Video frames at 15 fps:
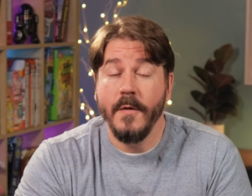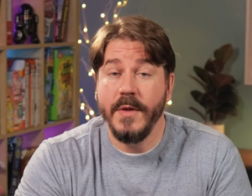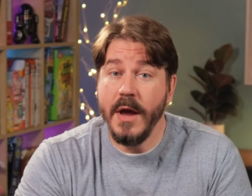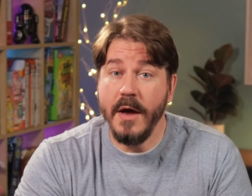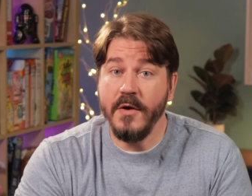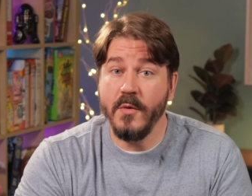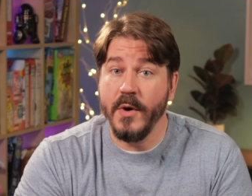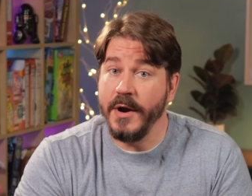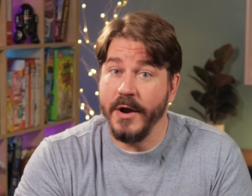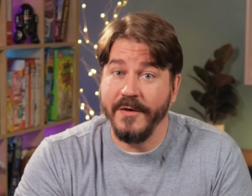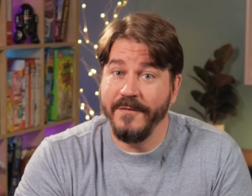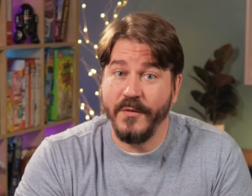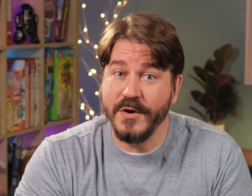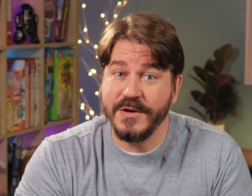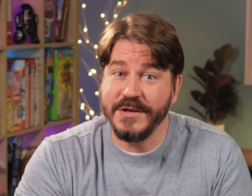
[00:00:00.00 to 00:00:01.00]
The other one,
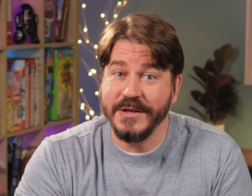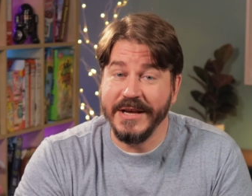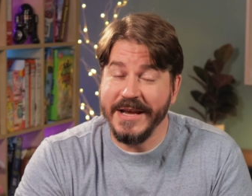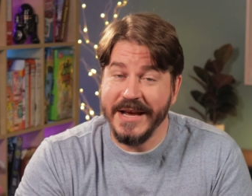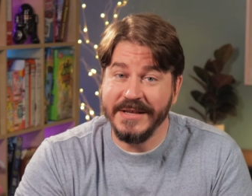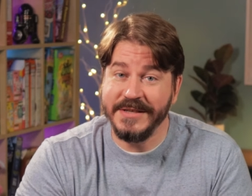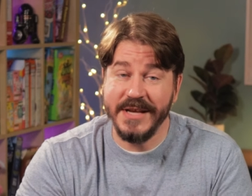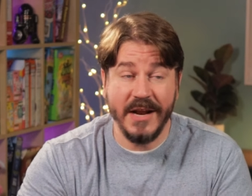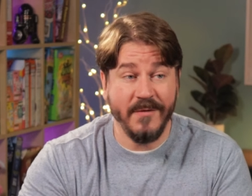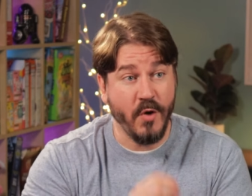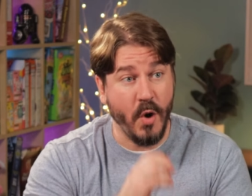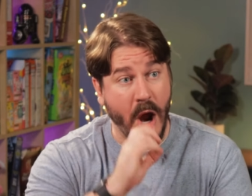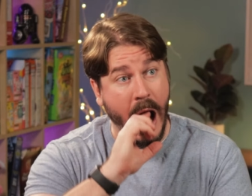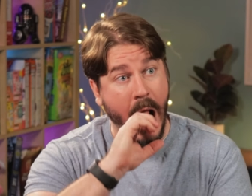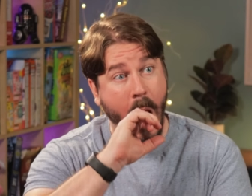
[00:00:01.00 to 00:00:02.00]
unfortunately, instead of
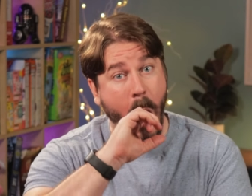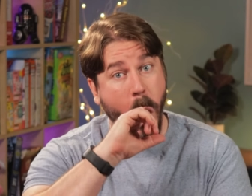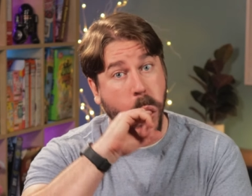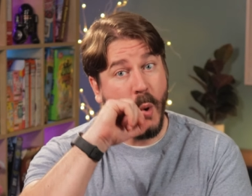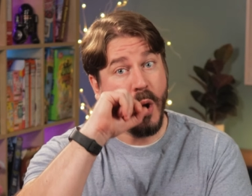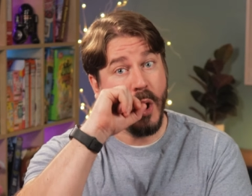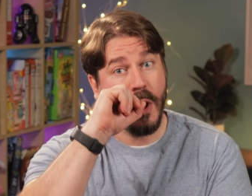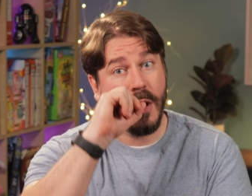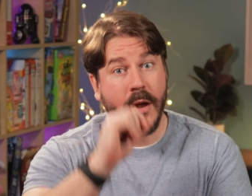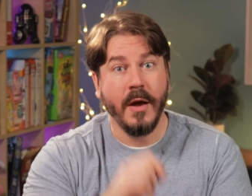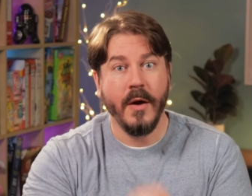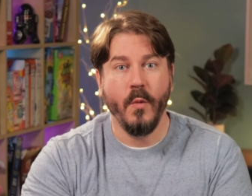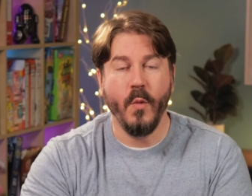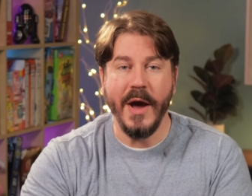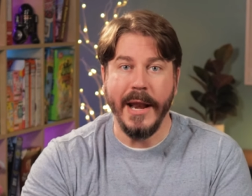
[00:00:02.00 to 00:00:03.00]
going,
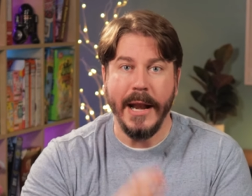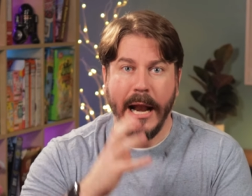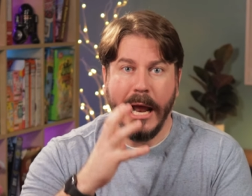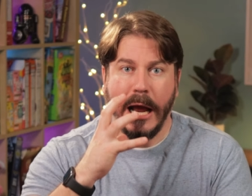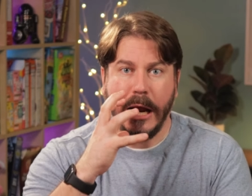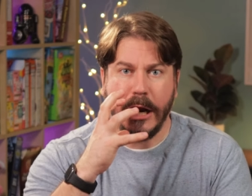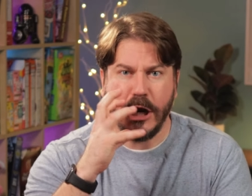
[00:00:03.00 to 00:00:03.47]
went,